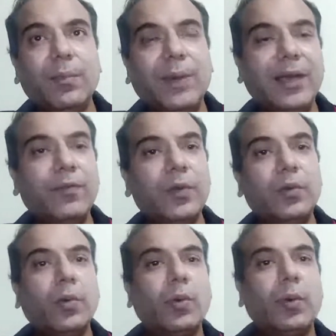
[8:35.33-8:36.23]
buyer
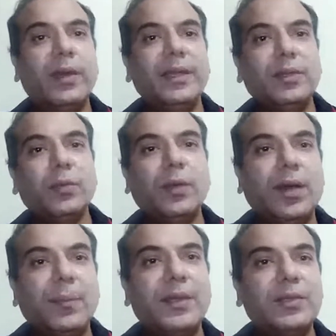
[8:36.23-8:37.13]
would go only to a
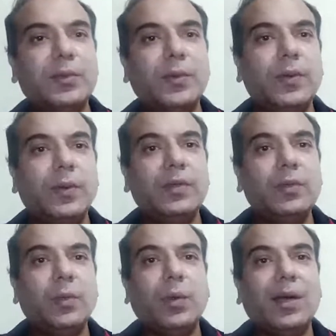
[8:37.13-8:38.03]
garment store, not
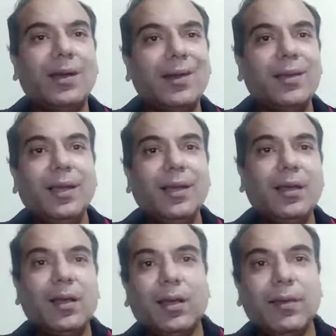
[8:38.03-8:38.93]
to a
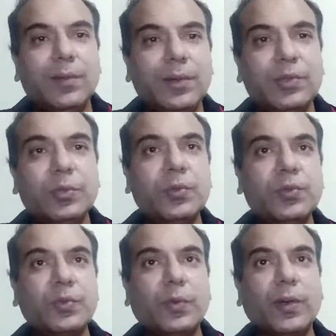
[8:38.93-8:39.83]
shoe
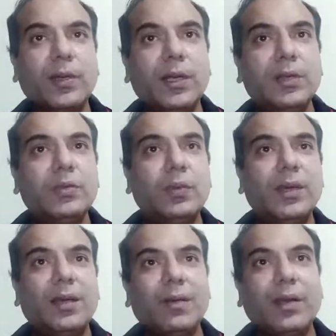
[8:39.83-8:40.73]
store. So
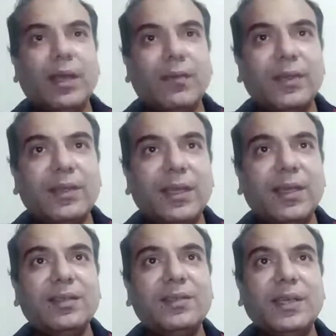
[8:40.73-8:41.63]
now
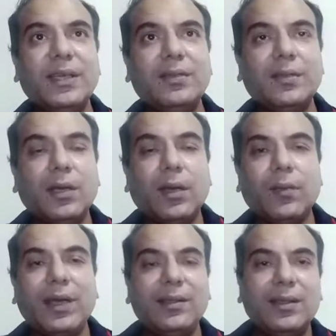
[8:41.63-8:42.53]
everything has changed
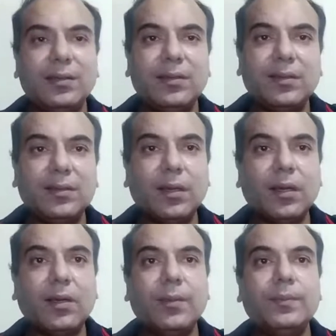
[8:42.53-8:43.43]
while this
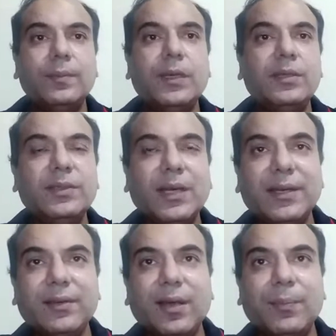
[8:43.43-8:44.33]

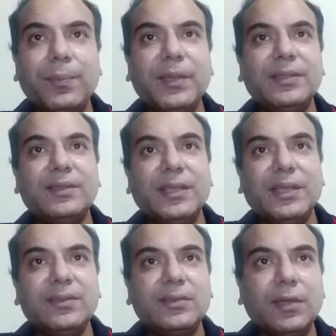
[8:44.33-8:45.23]
giant companies,
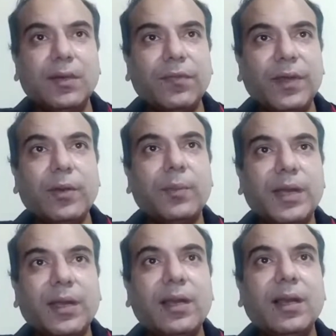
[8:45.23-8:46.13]
these
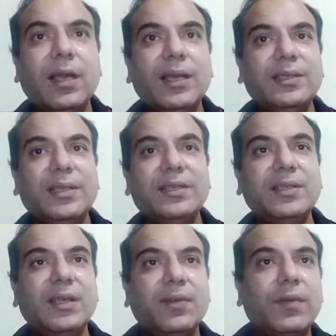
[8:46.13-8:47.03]
phenomenal
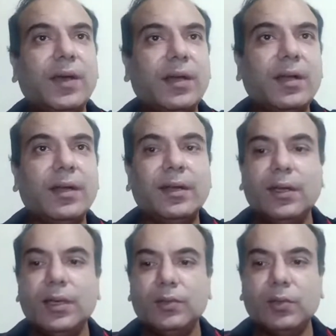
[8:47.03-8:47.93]
changes have occurred.
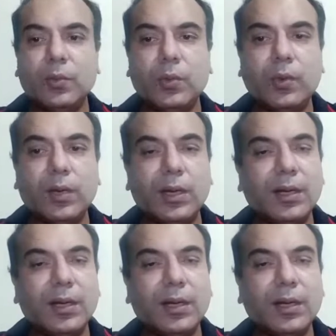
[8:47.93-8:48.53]
So